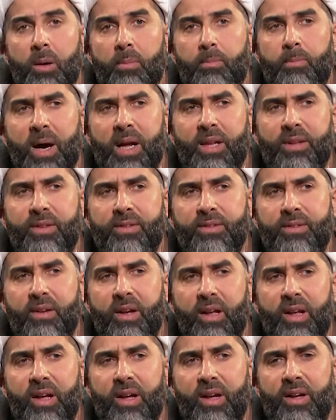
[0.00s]
But
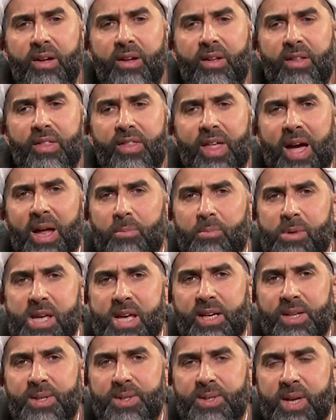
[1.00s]
that
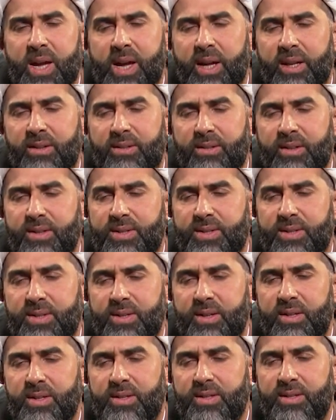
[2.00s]
being said,
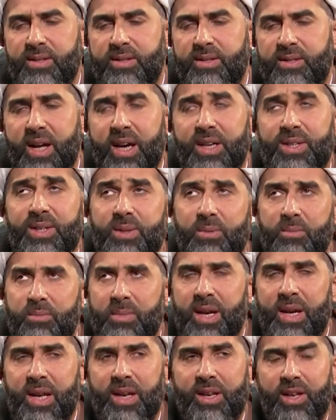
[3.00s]
it doesn't
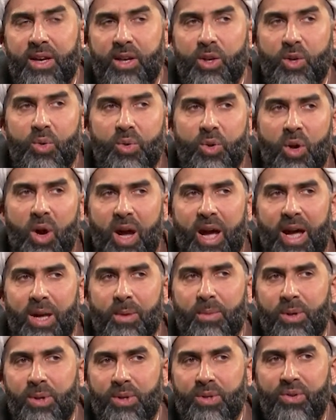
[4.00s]
mean that you're not
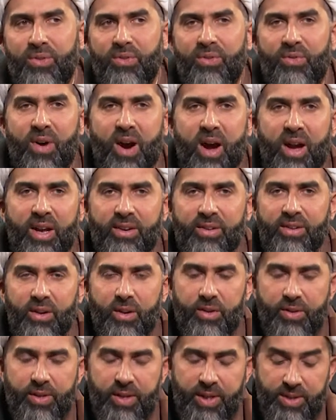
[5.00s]
able to find
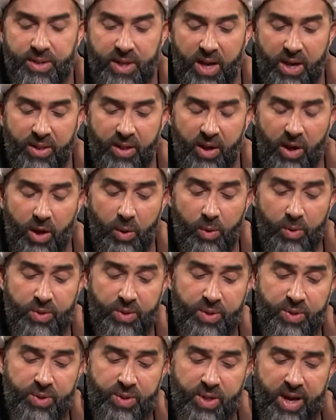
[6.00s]
these other
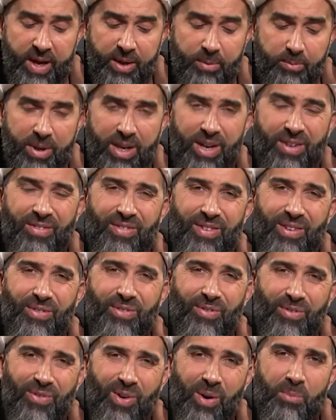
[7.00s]
houses and benefit
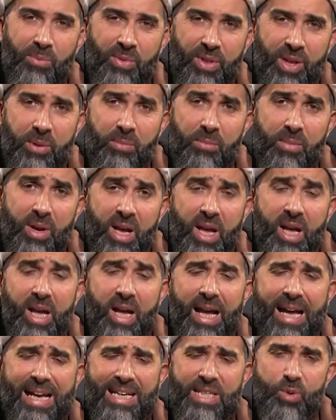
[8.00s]
from them
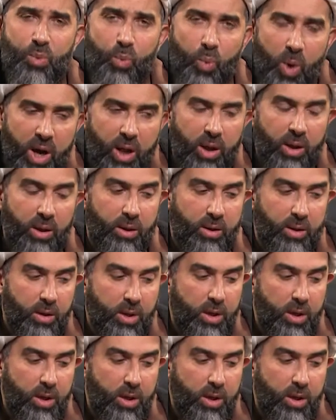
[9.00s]
as well.